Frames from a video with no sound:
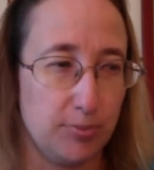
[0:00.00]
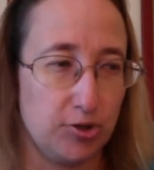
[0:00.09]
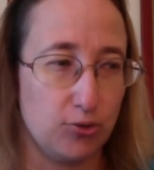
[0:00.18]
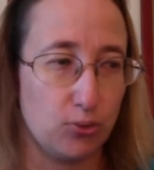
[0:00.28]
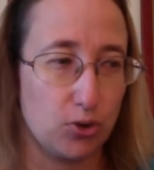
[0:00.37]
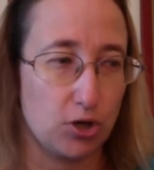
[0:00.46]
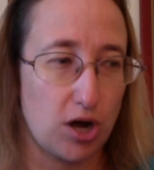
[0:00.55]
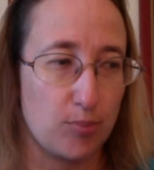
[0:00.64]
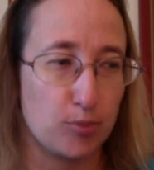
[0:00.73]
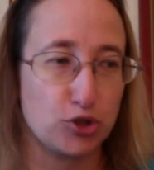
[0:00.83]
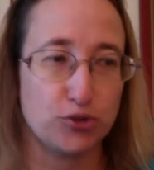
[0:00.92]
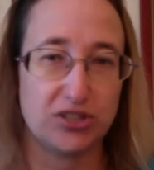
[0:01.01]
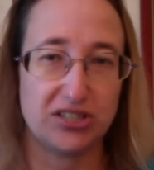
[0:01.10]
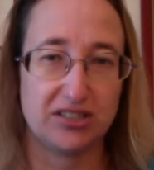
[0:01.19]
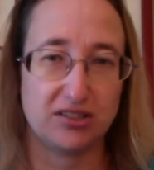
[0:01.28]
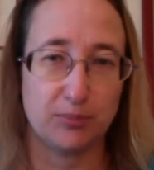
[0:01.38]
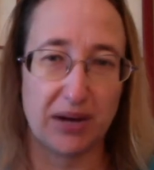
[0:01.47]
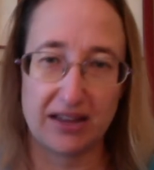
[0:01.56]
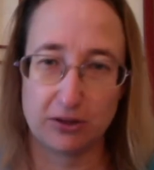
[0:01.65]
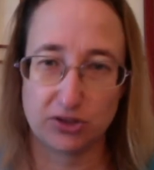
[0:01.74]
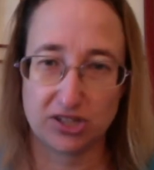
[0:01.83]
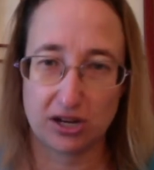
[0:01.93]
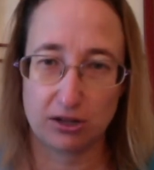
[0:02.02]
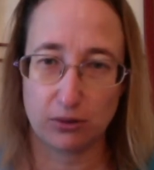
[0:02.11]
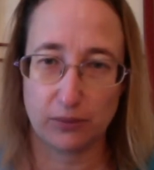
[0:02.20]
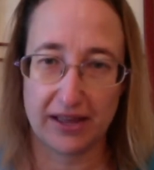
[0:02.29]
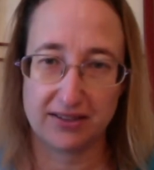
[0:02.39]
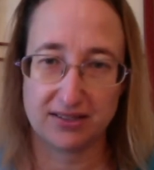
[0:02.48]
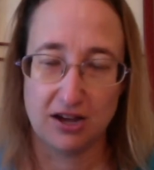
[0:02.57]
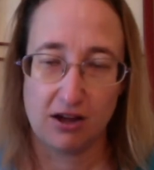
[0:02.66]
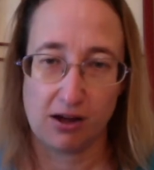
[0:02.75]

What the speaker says: Your opportunity to buy those colorways